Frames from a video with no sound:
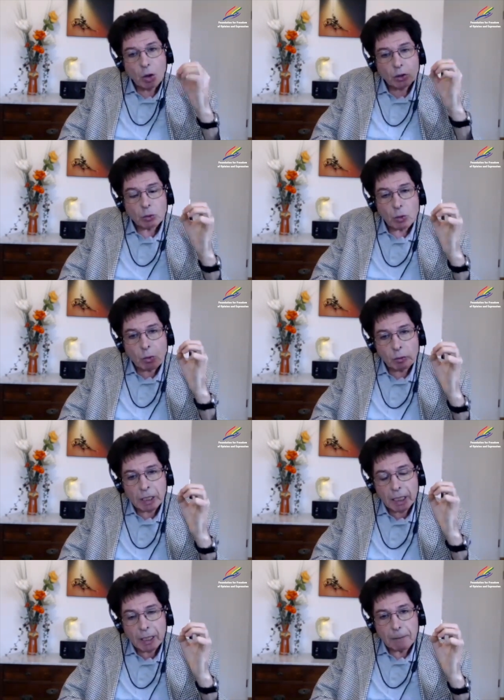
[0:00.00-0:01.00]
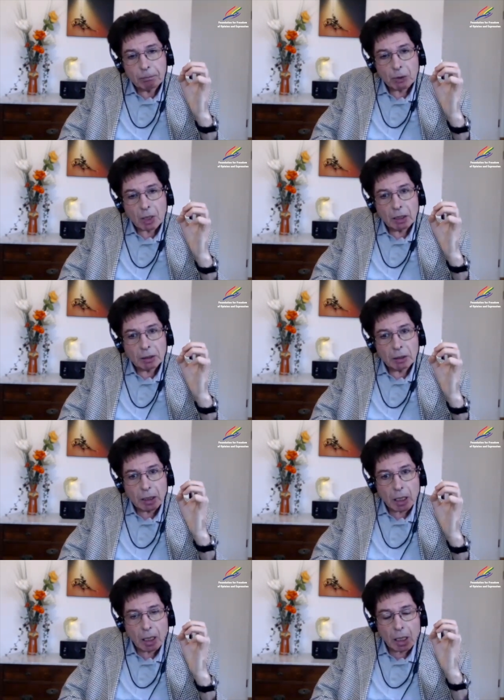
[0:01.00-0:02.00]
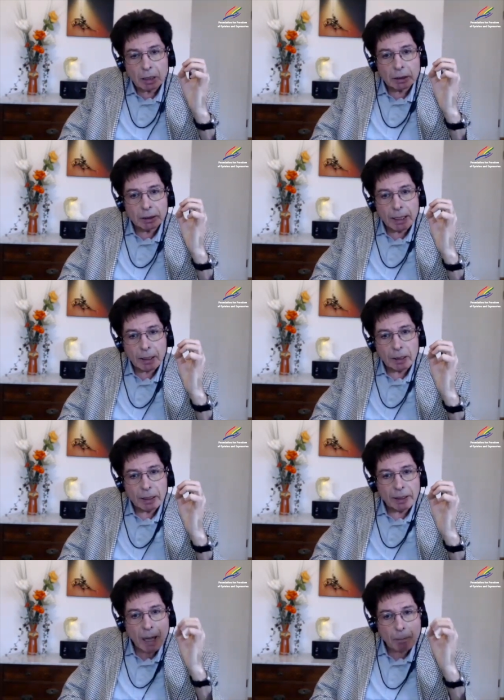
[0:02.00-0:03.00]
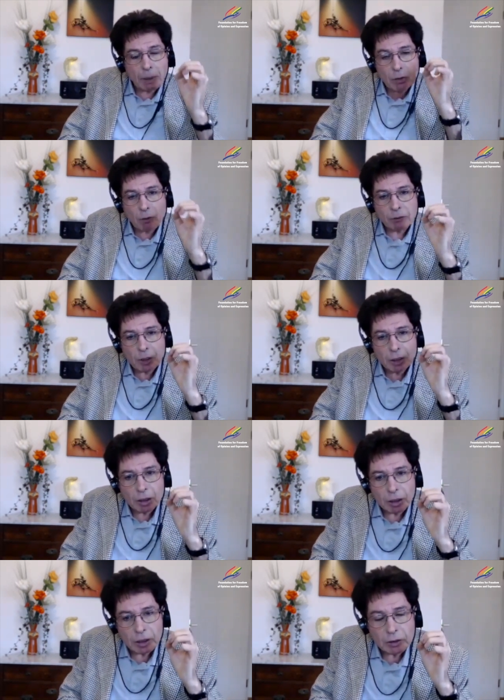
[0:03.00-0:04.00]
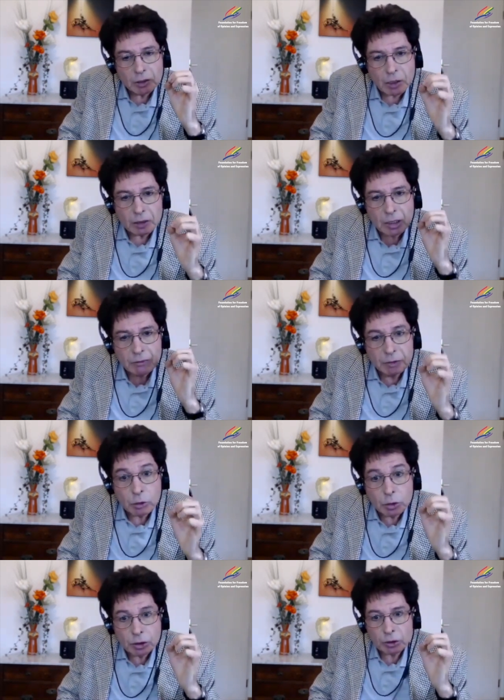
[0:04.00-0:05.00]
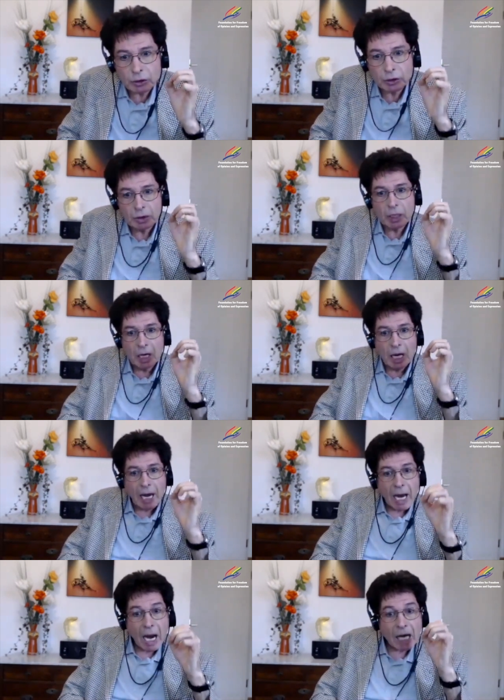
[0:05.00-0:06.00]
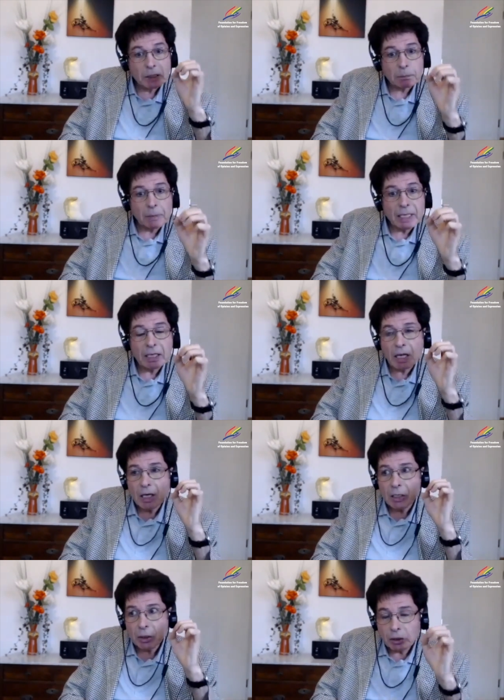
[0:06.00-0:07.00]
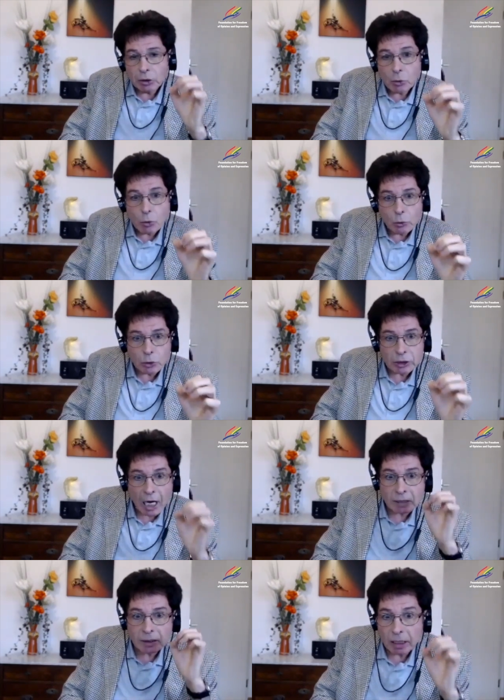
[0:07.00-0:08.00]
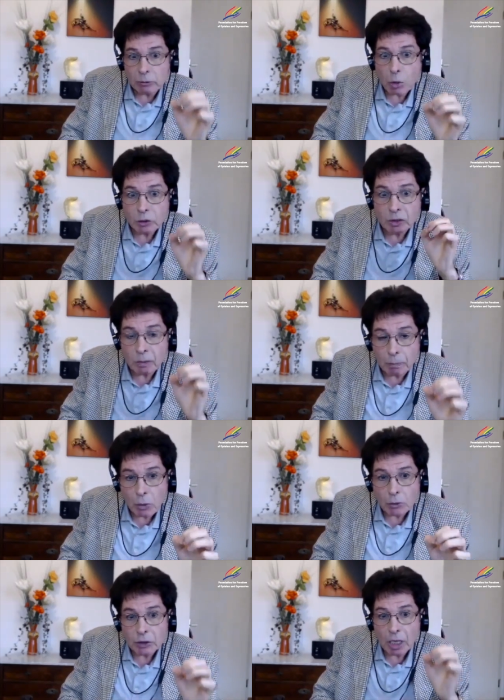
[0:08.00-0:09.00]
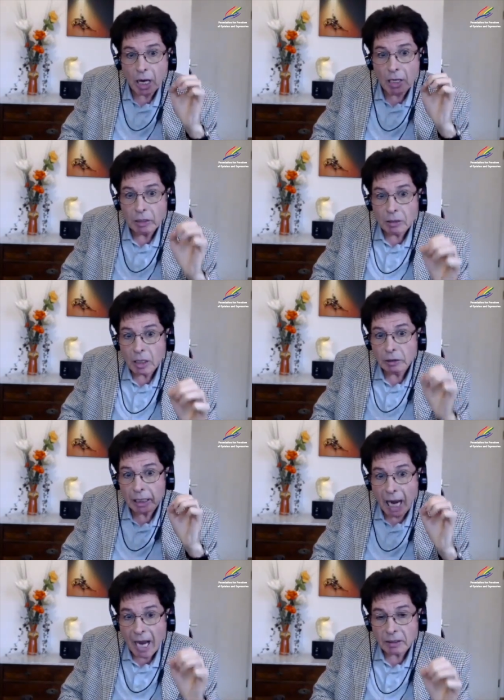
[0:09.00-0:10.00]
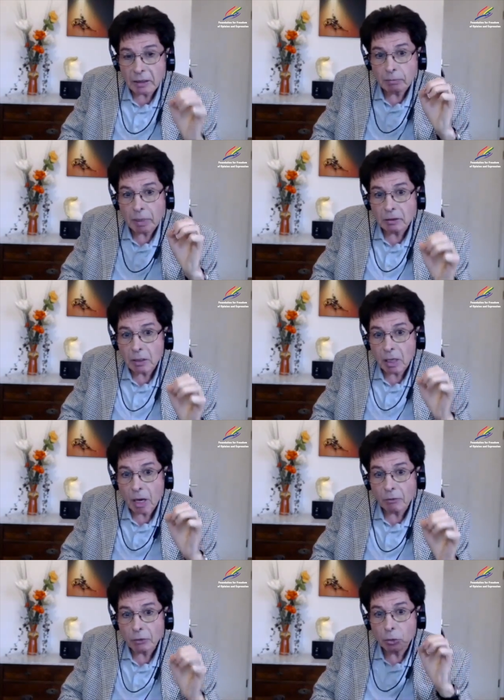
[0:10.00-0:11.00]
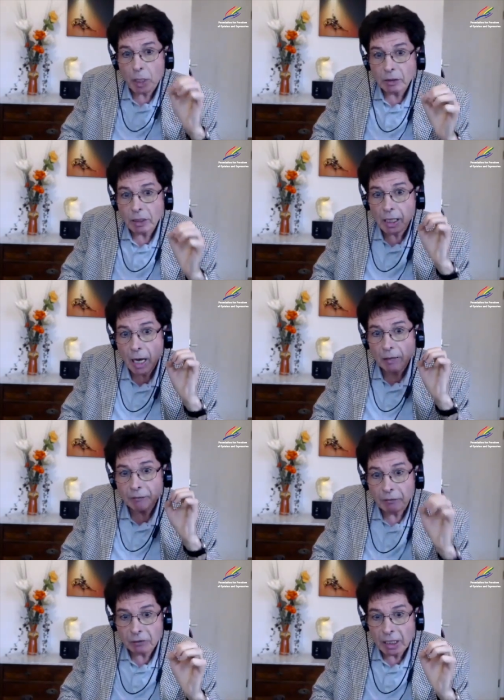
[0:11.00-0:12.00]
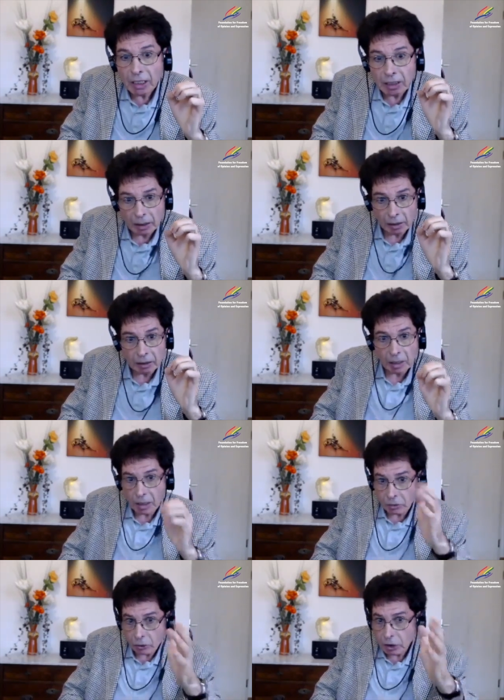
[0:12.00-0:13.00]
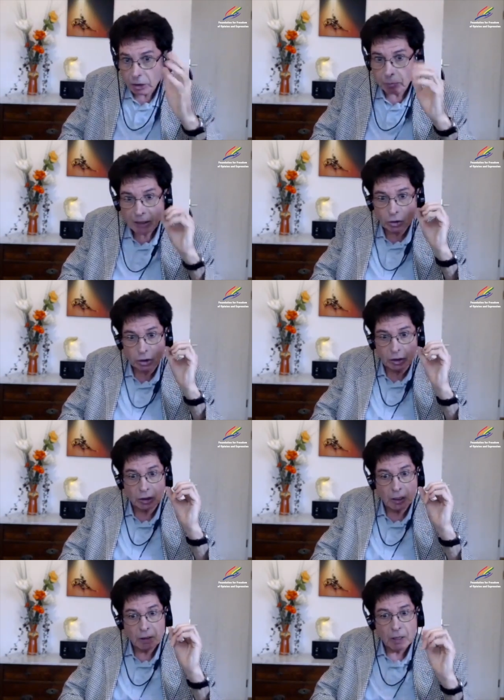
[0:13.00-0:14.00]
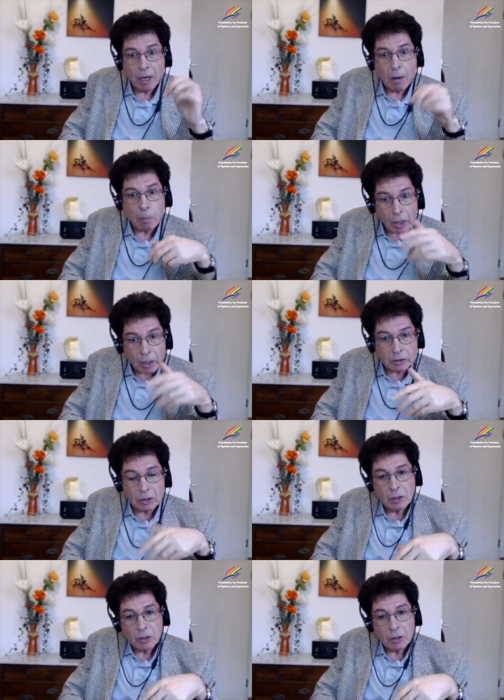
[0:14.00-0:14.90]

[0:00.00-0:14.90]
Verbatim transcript: Not only uh, the number of centrifuges has been reduced as it was supposed in the agreement of 2015, as you just mentioned, but